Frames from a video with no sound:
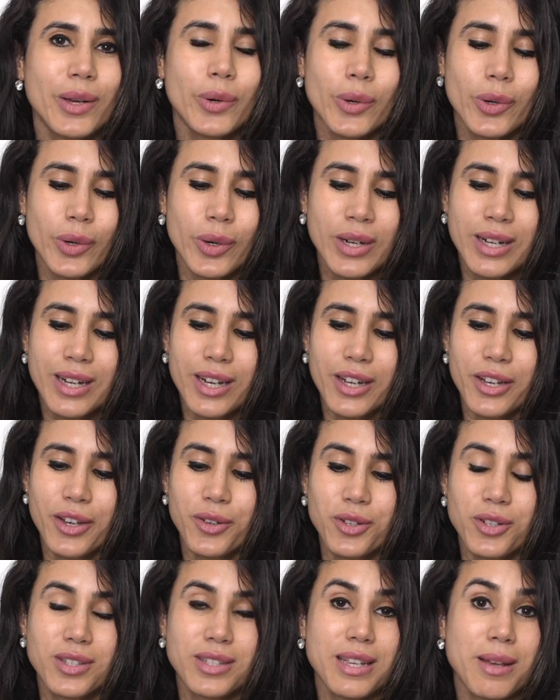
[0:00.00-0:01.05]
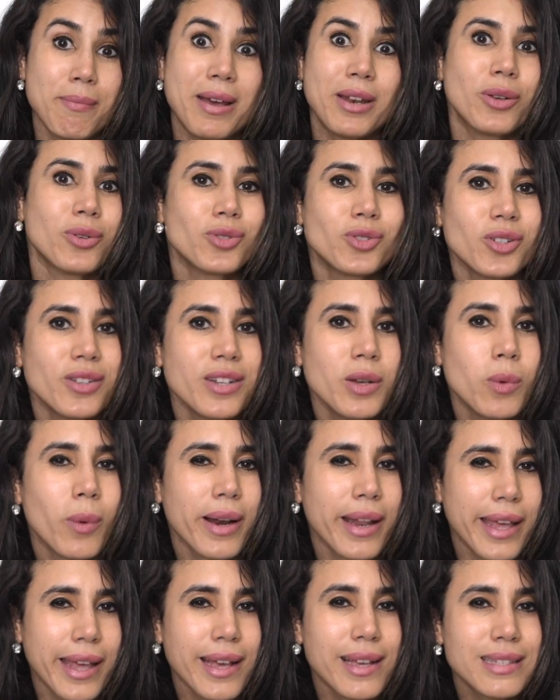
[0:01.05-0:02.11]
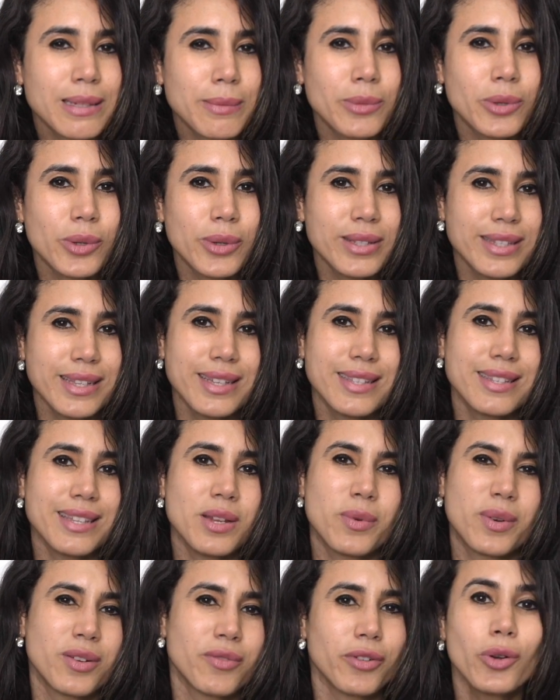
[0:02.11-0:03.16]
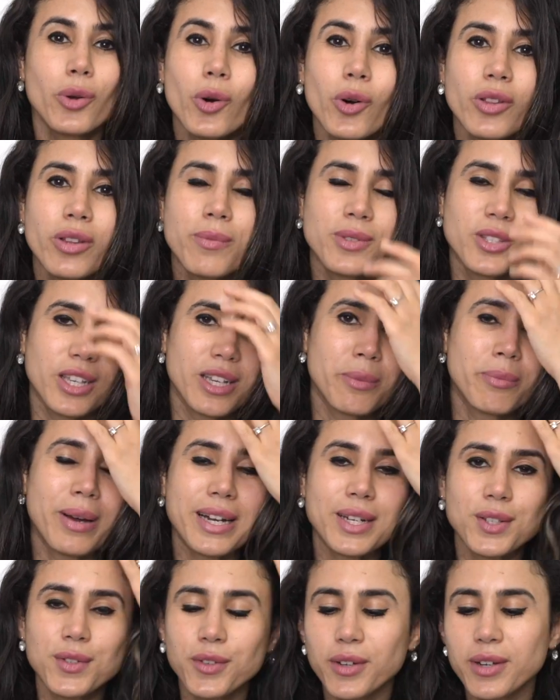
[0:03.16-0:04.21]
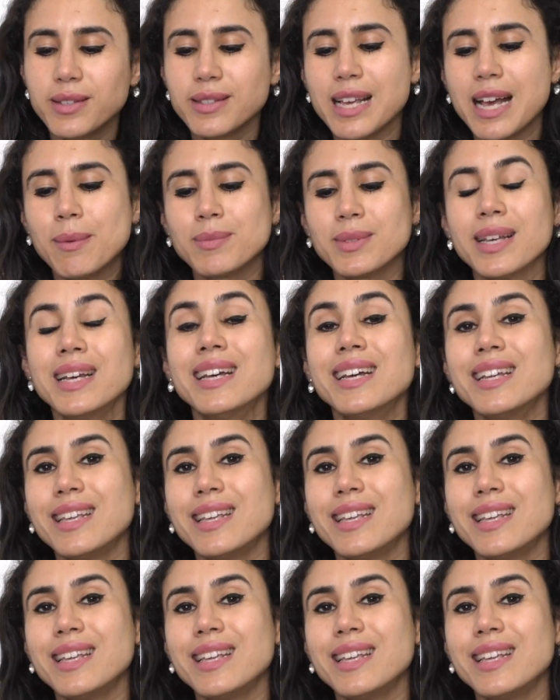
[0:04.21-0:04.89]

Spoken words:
or you're just a medical student, you want to hear some noises and you want to record them so you can practice your exams.